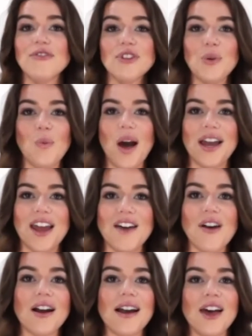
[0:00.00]
once
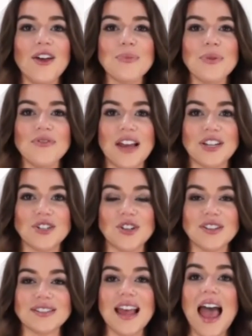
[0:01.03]
again that there is
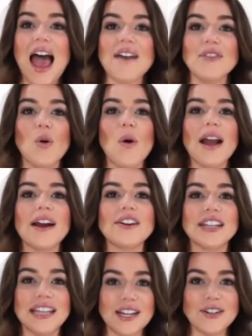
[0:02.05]
still no cure and
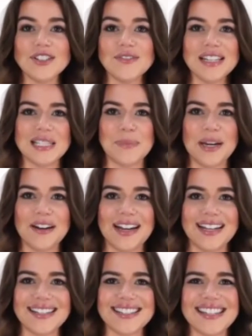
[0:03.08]
that they will have to
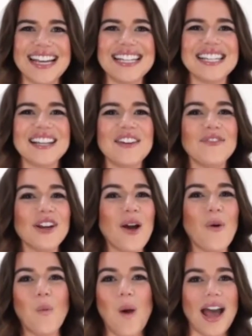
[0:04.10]
deal with herpes every
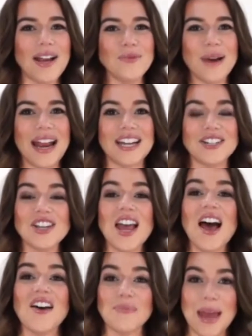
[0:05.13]
day for yet
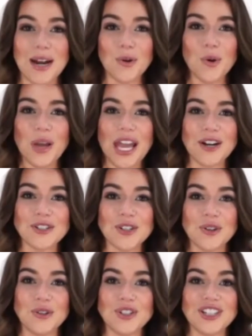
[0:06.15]
another year.
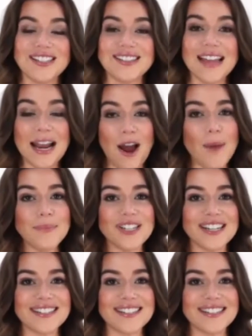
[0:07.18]
This year is no